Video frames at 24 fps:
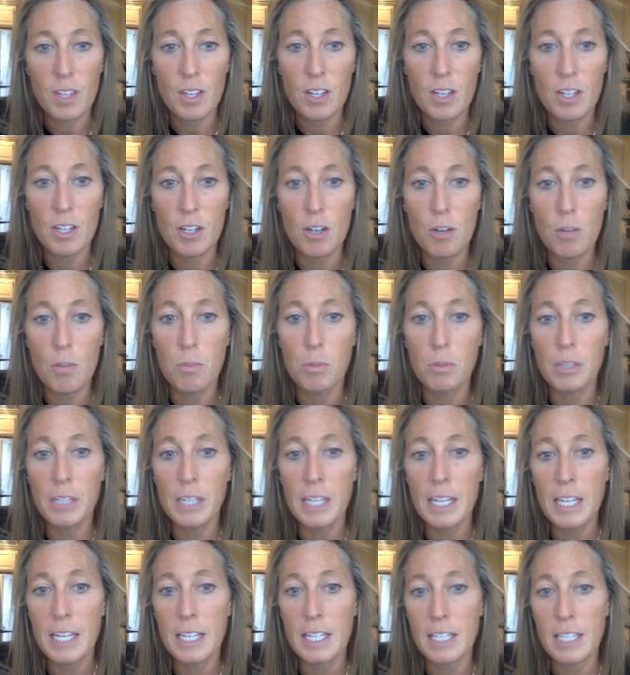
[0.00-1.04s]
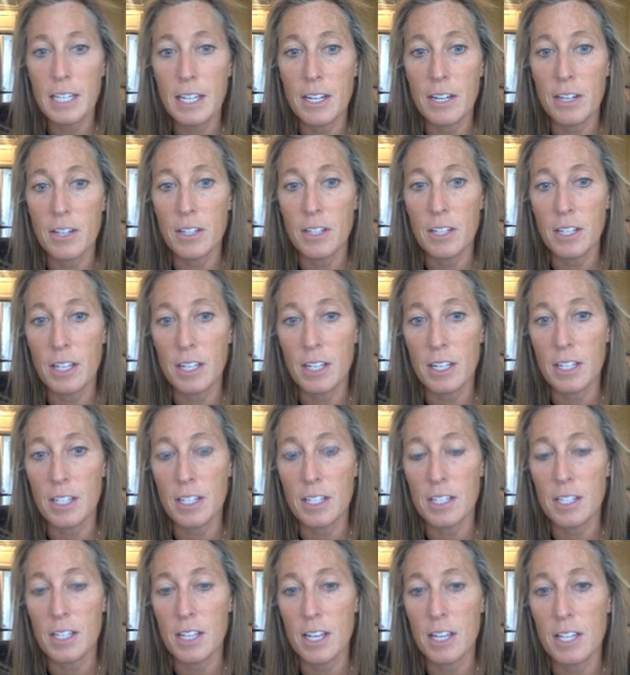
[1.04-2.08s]
an oblique tear that kind of
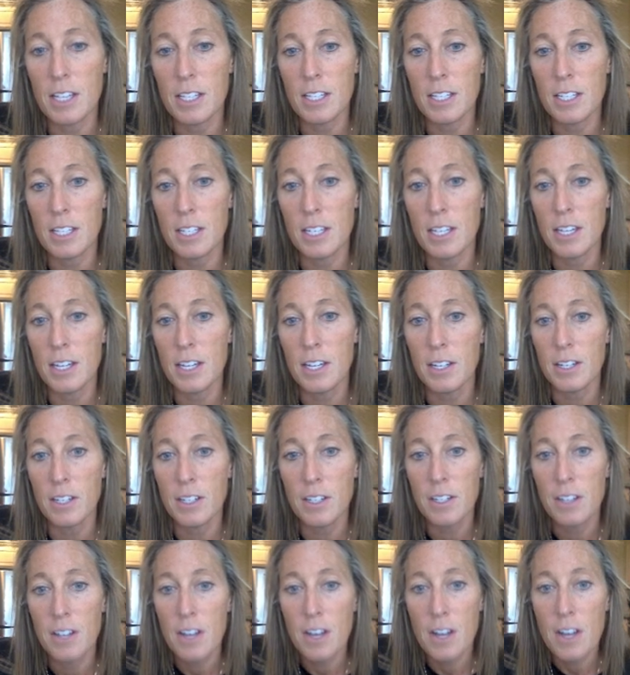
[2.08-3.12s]
slides in here,